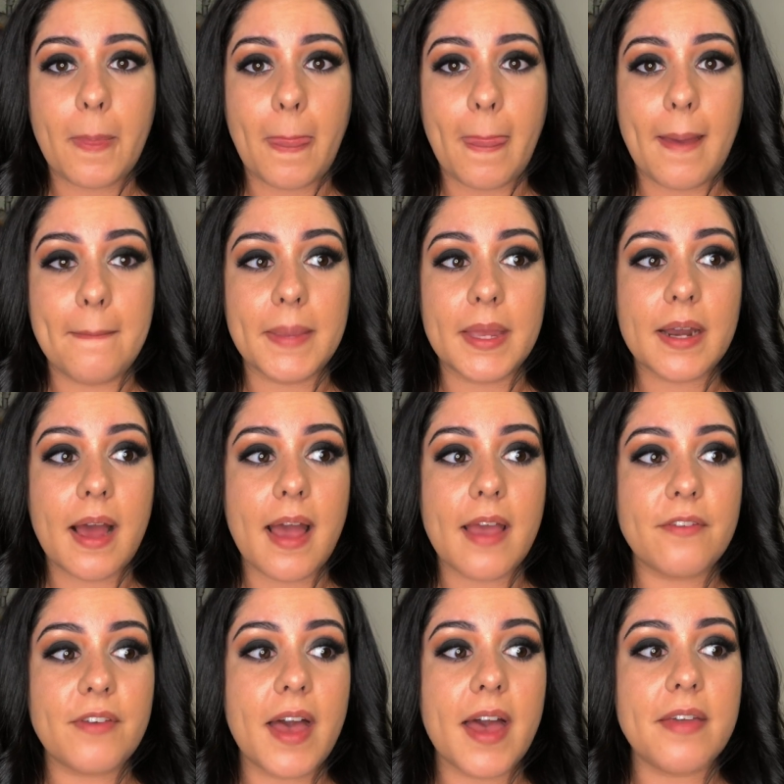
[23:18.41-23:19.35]
I mean,
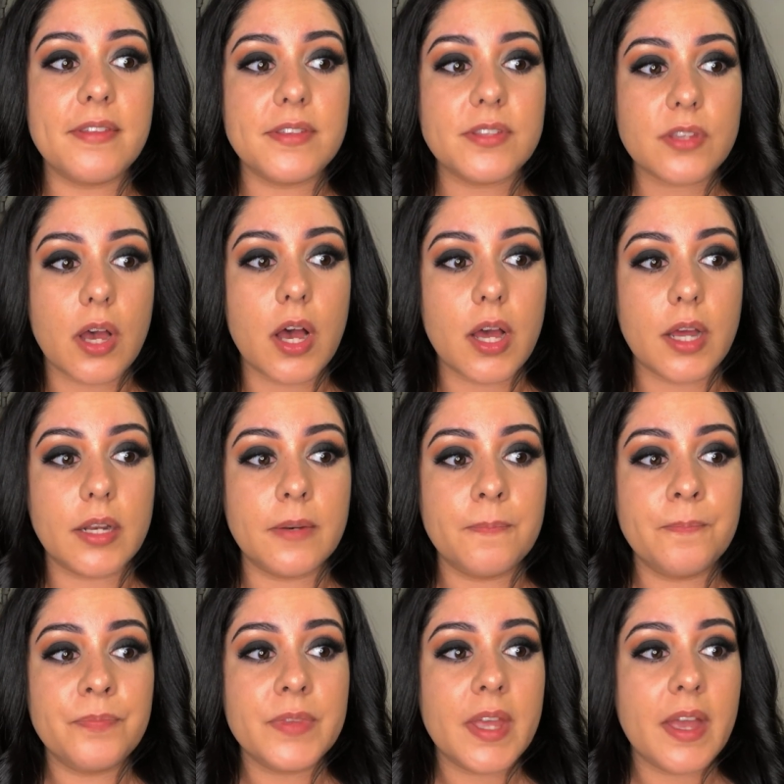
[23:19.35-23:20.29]
I've had this on,
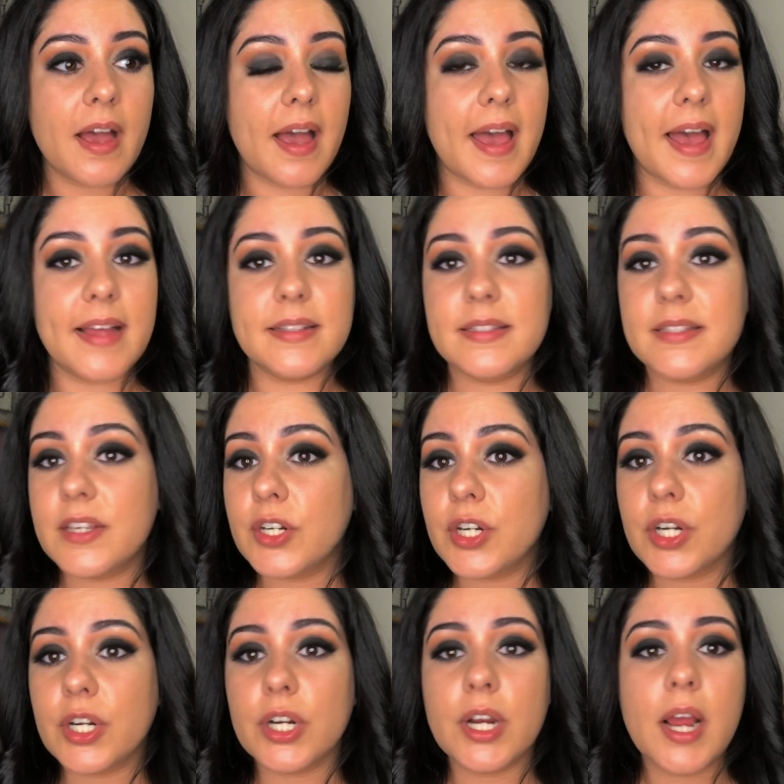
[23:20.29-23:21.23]
I had
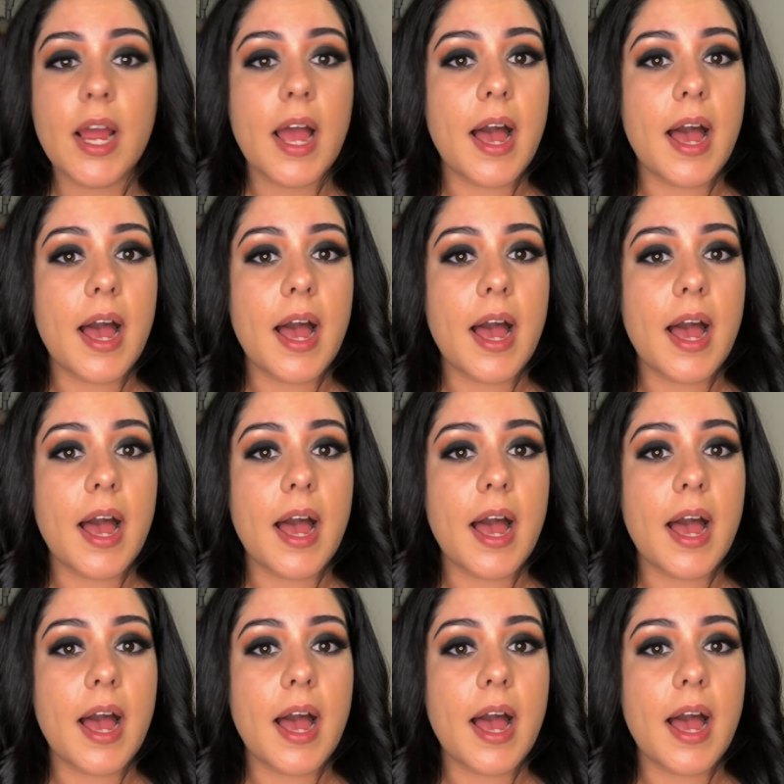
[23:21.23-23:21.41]
dinner,